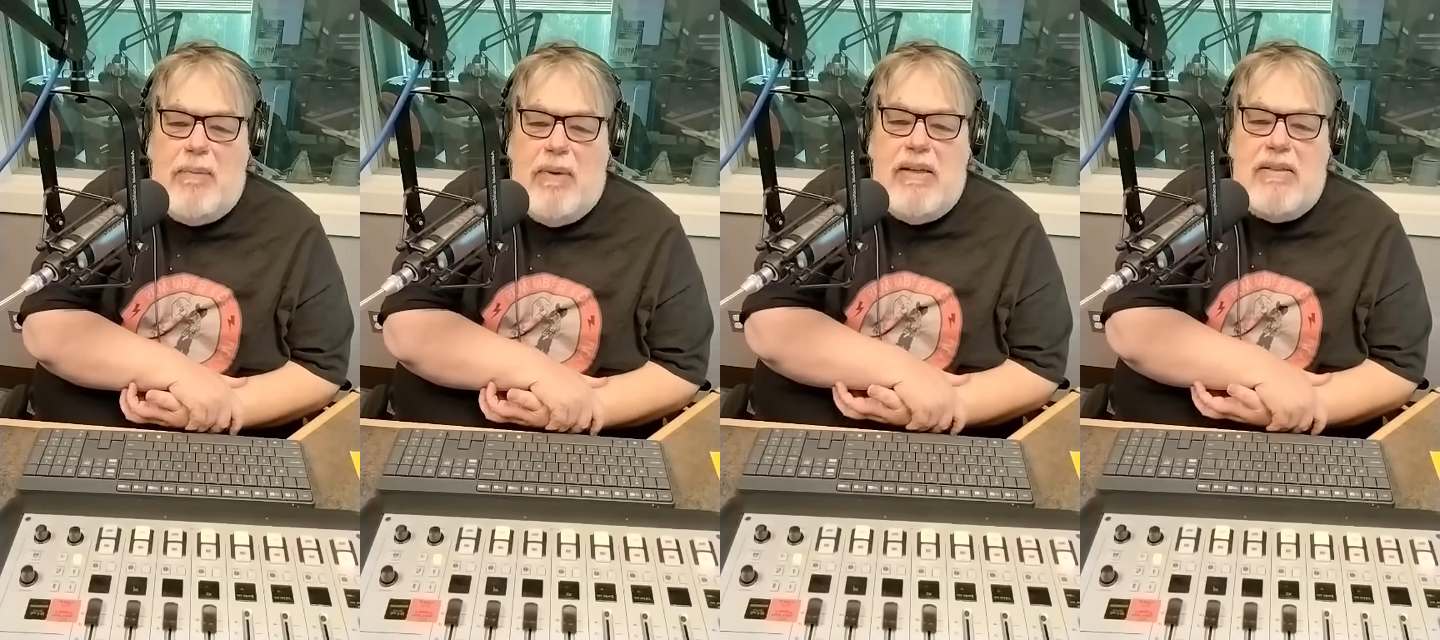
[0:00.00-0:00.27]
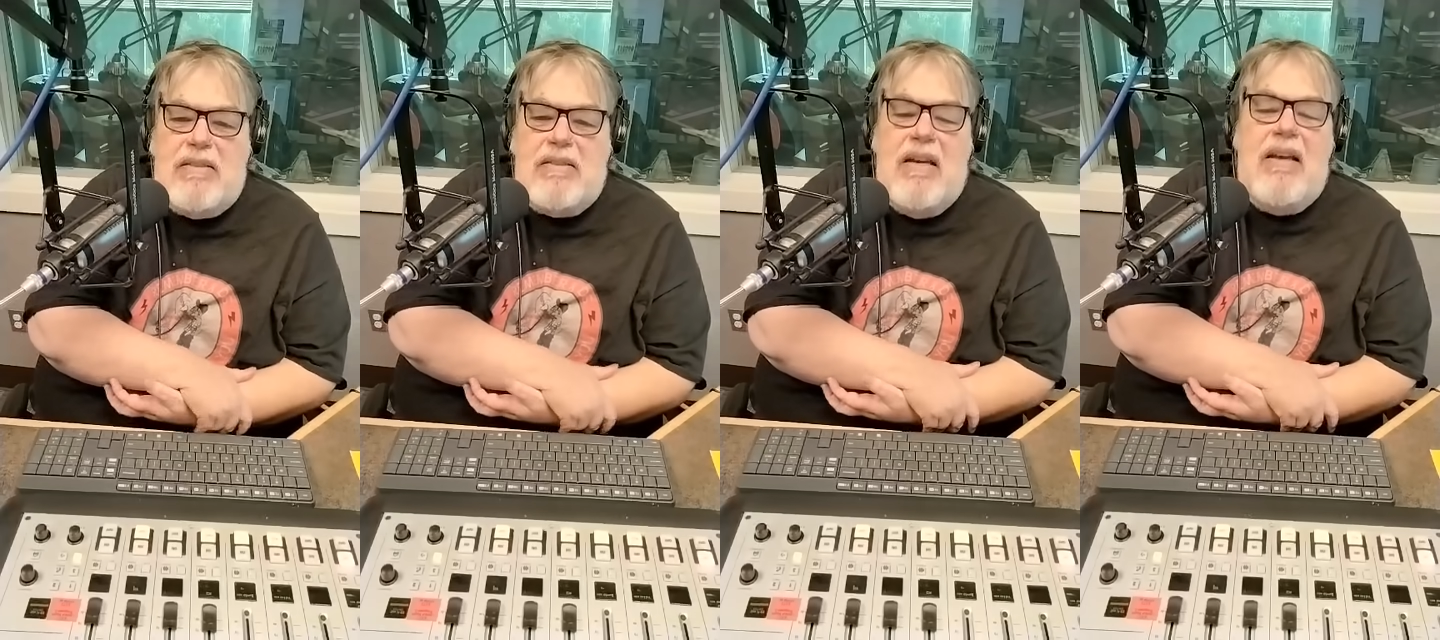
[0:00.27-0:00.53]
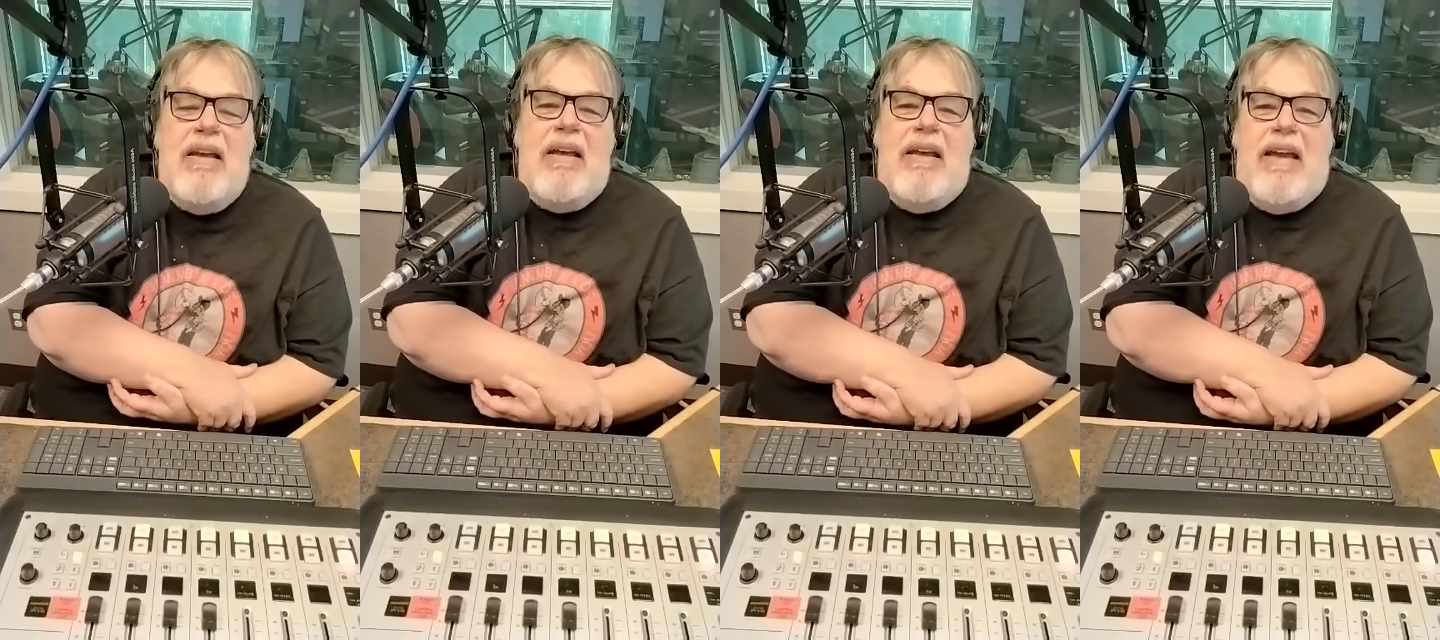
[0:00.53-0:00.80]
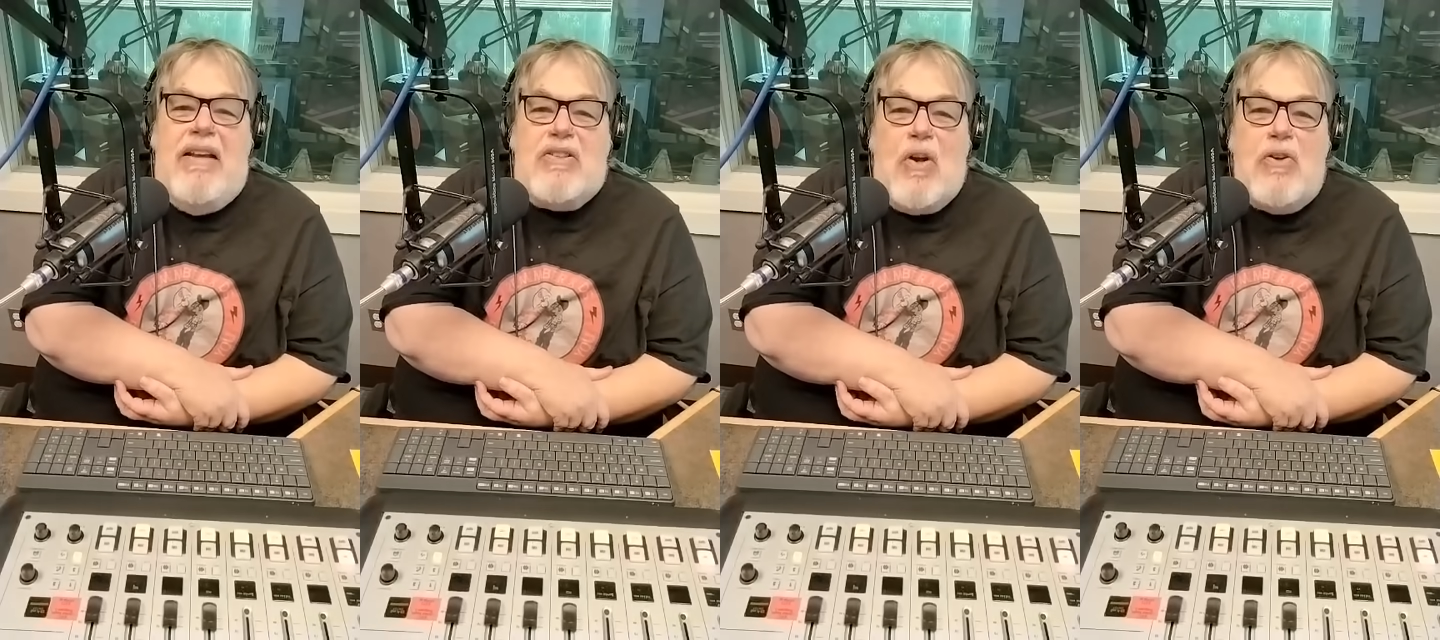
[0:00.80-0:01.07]

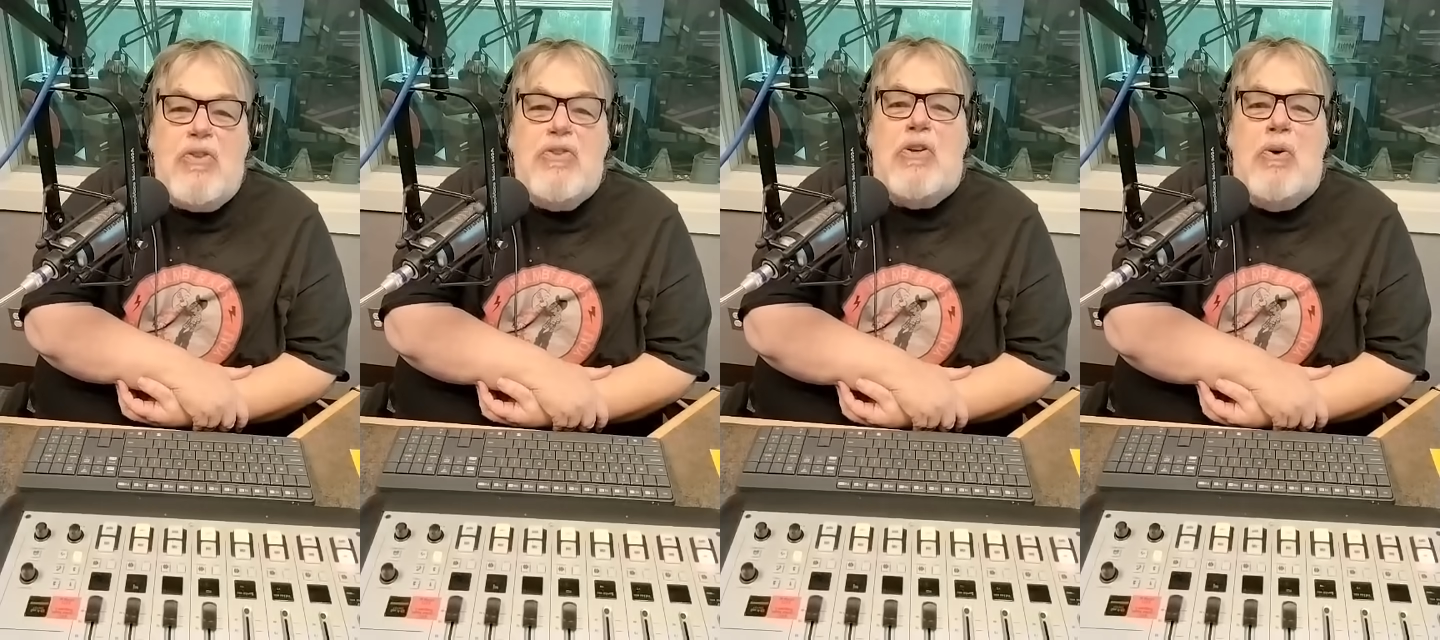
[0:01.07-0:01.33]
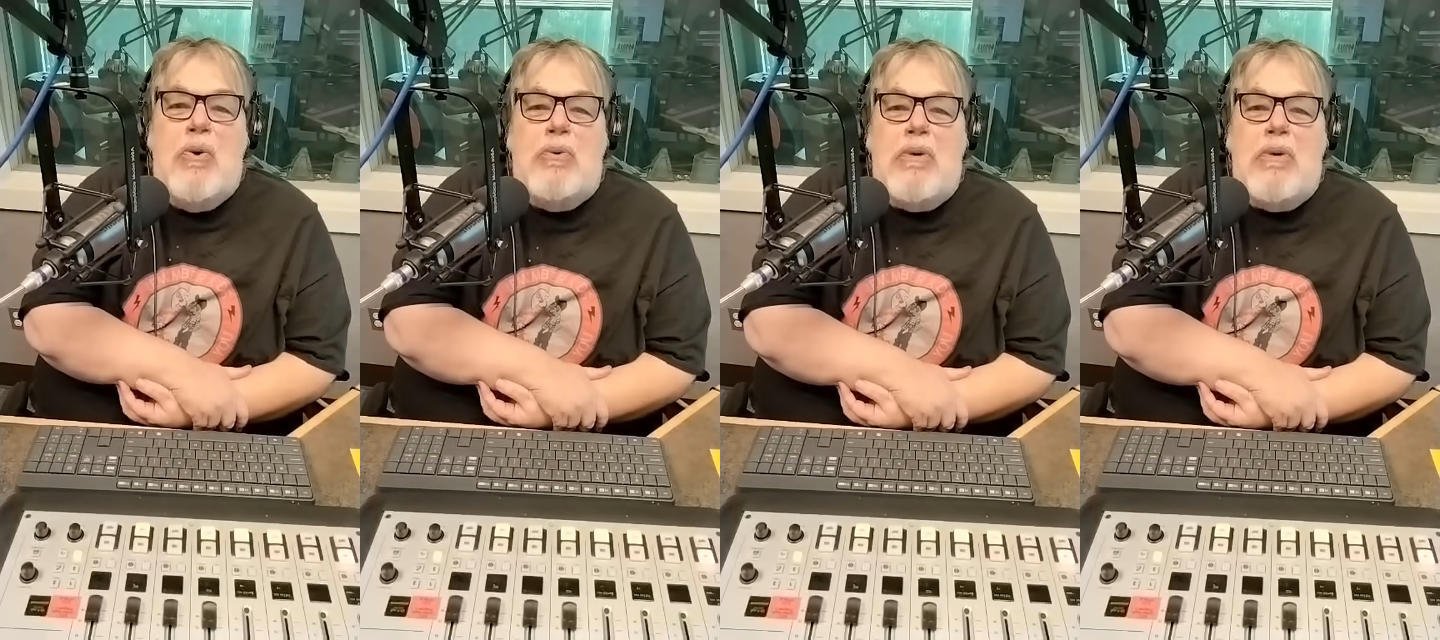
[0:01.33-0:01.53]
It's also